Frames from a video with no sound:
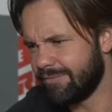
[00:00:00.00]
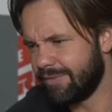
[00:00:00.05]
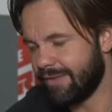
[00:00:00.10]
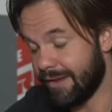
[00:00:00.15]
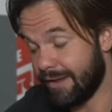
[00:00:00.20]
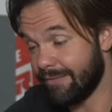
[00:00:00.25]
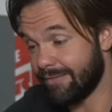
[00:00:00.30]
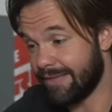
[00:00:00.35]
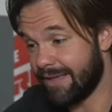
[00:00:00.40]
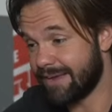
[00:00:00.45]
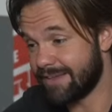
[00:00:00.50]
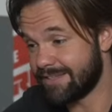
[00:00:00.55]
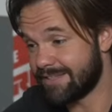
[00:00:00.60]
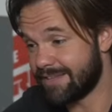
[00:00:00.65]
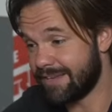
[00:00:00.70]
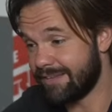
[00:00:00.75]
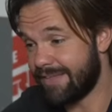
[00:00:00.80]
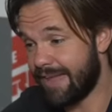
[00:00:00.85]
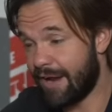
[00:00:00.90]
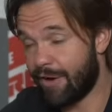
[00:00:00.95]
like I
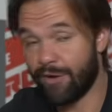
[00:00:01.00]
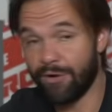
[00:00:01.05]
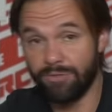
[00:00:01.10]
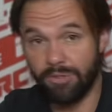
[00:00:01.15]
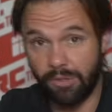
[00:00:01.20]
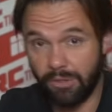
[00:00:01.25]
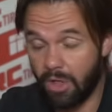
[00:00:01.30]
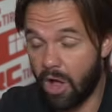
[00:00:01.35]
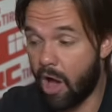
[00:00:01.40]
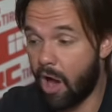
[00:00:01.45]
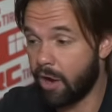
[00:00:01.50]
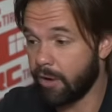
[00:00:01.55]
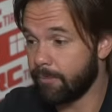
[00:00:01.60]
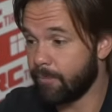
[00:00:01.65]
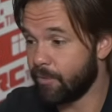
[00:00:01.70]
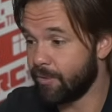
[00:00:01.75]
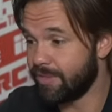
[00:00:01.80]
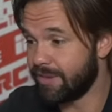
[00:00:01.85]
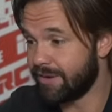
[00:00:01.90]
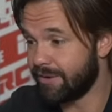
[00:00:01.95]
said, that hurt the log
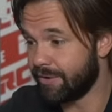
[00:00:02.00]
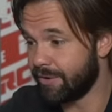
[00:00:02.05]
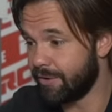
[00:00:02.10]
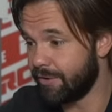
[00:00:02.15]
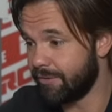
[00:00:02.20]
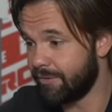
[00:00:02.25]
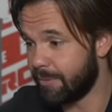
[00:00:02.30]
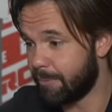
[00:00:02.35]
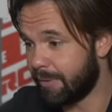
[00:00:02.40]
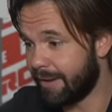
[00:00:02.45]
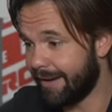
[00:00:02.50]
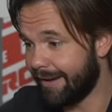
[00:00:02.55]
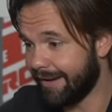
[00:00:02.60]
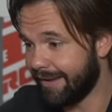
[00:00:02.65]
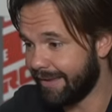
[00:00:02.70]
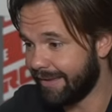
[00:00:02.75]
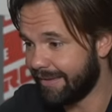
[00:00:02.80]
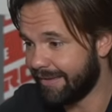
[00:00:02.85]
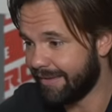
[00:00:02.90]
more than it hurt the bike.